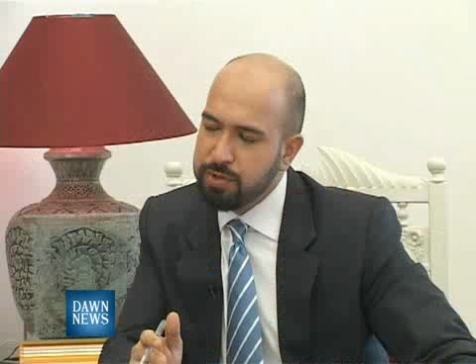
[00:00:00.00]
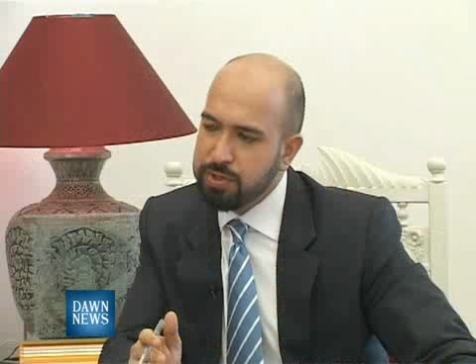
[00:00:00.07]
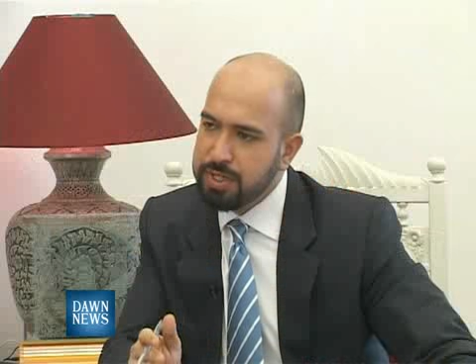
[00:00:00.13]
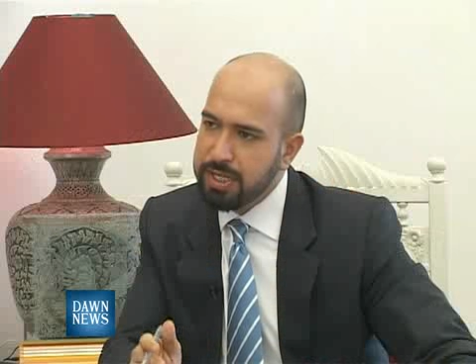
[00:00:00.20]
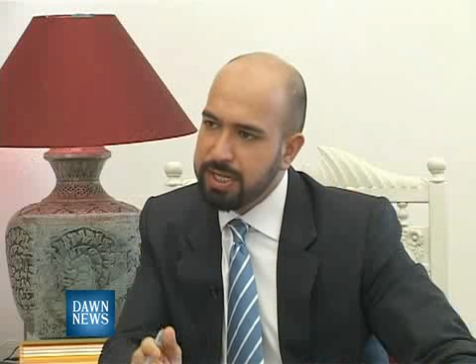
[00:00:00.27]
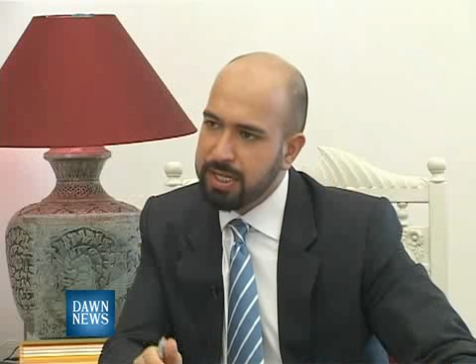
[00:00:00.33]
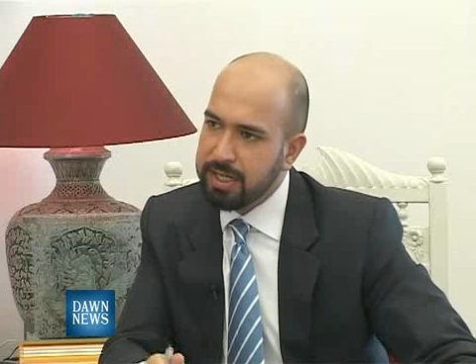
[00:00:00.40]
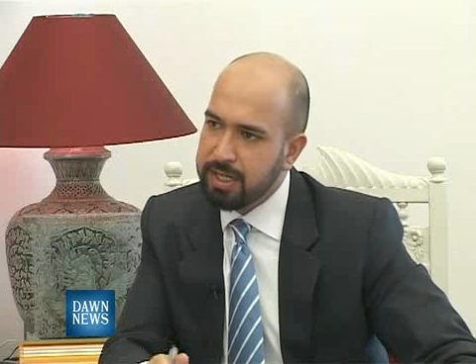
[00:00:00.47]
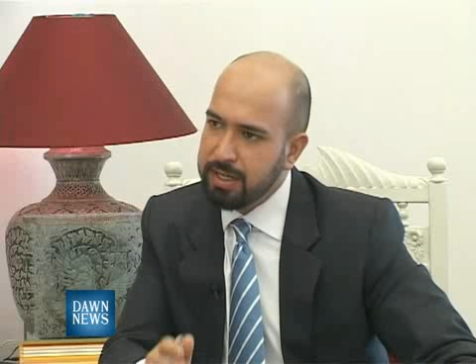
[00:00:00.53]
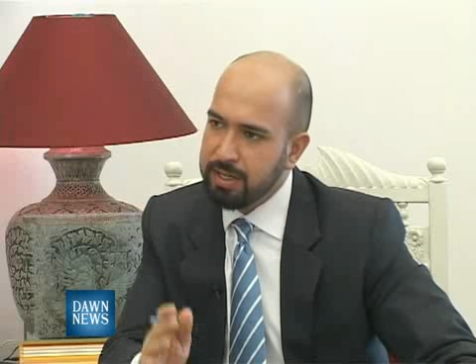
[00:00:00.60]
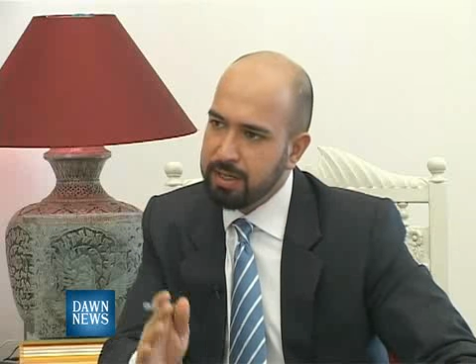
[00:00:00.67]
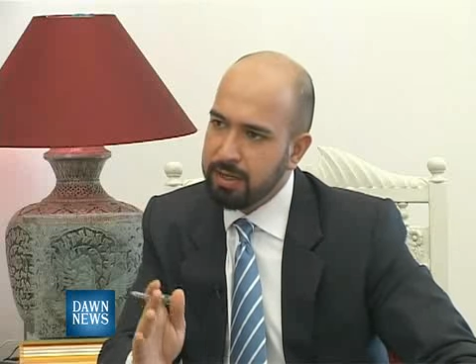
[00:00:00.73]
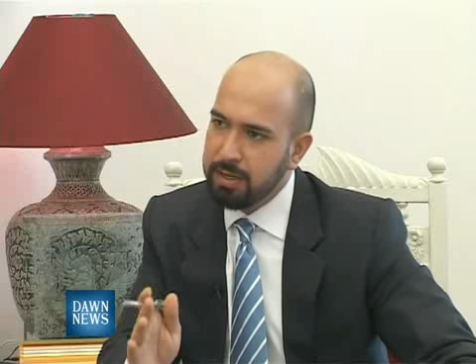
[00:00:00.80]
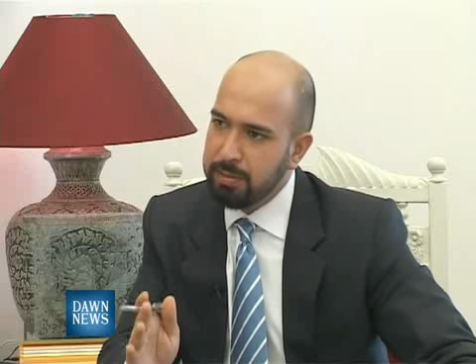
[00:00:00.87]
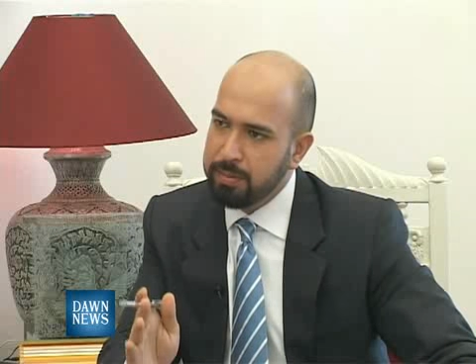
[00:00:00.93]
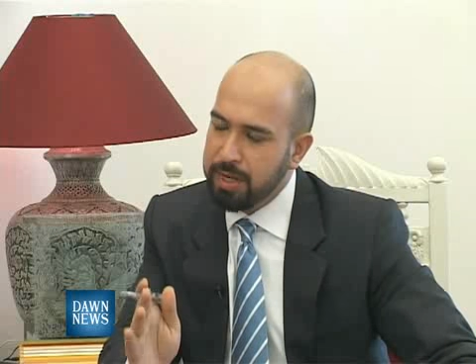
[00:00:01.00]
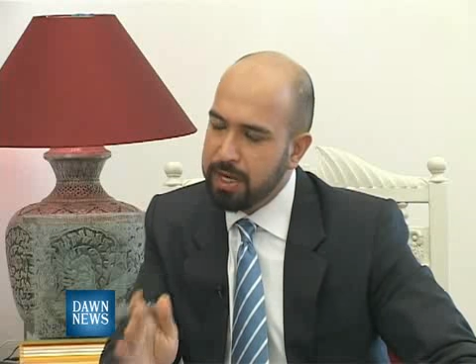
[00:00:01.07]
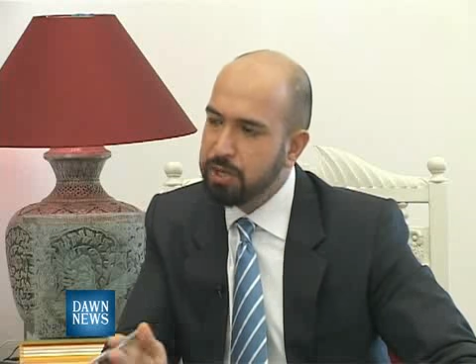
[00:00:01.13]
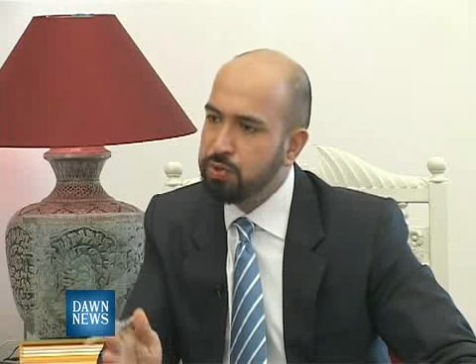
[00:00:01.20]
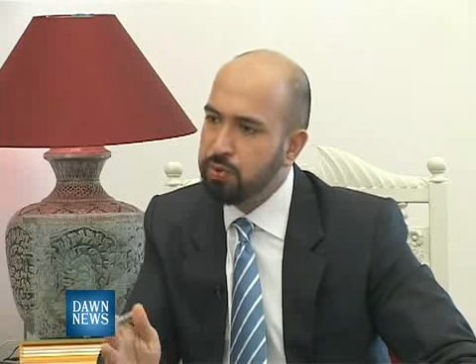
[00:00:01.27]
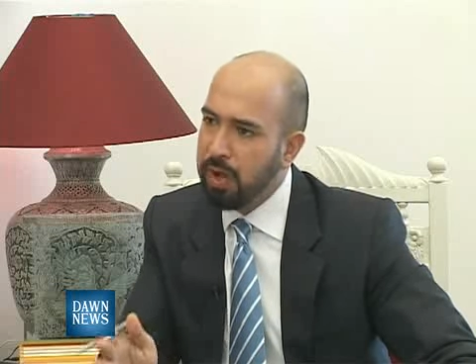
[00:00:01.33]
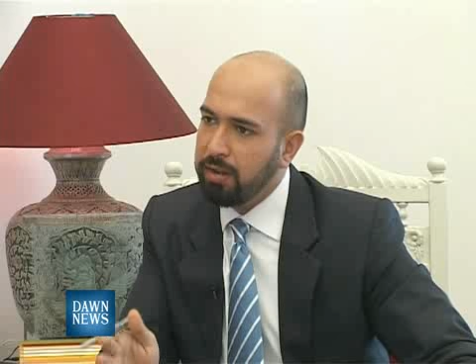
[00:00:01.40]
to take
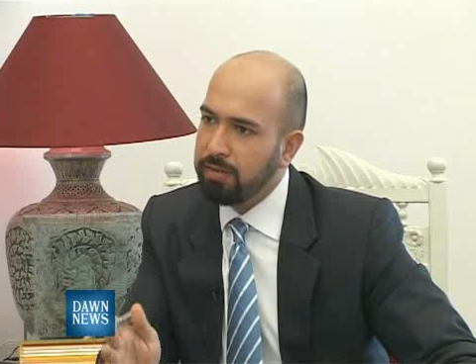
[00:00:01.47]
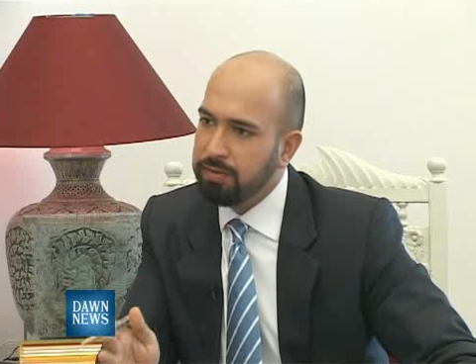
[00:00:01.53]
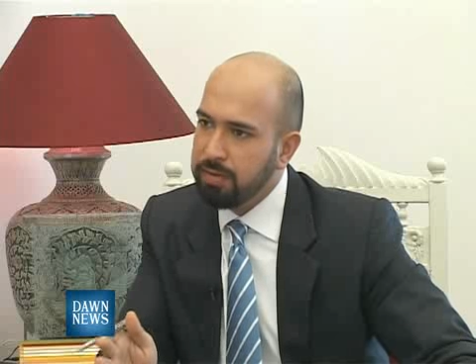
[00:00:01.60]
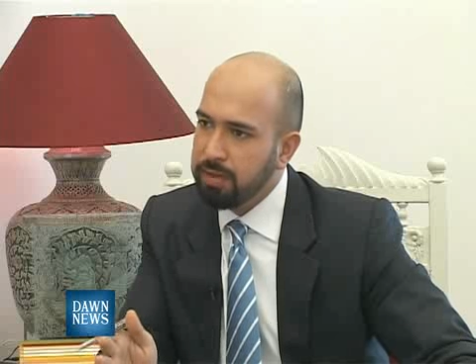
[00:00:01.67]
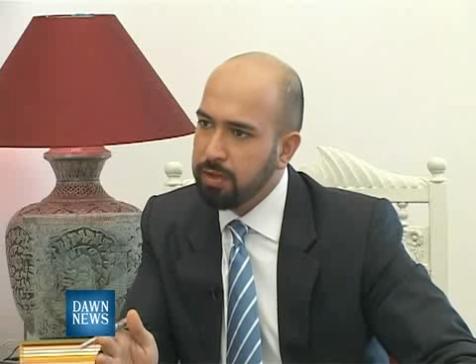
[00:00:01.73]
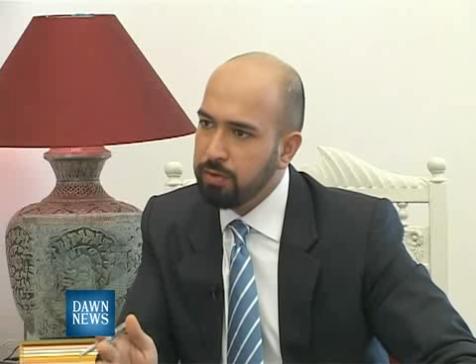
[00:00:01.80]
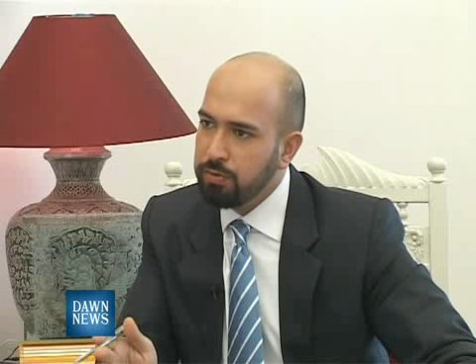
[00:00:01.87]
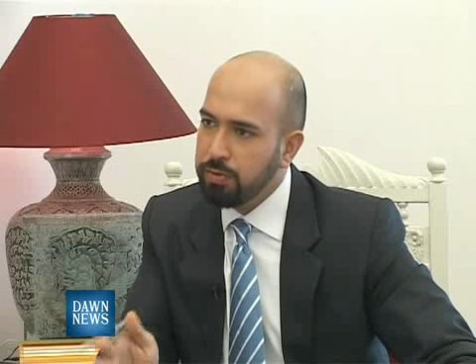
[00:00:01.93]
May 12th